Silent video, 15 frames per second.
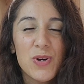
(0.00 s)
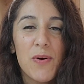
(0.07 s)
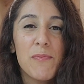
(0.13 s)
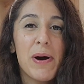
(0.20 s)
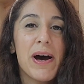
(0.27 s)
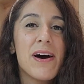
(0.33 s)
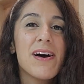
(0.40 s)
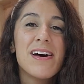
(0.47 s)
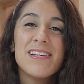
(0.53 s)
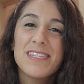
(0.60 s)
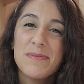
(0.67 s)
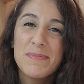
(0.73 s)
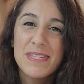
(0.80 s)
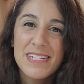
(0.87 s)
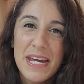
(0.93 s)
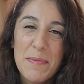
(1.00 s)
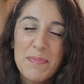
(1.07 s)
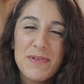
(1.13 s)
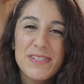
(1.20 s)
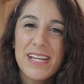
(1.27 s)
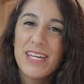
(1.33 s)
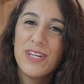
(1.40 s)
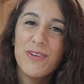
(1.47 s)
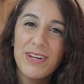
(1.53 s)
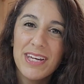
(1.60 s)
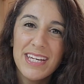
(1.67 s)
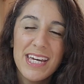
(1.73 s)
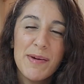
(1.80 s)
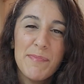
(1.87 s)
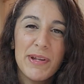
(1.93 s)
about some staples that you can
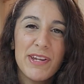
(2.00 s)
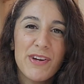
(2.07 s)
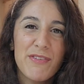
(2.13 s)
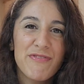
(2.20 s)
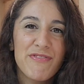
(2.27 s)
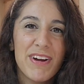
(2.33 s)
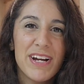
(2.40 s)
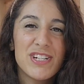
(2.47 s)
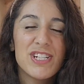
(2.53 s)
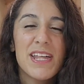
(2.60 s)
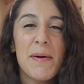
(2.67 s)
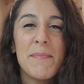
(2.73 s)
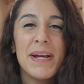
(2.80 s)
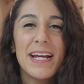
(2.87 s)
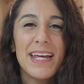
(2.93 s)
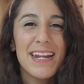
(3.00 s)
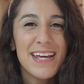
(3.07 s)
keep in your fridge that make it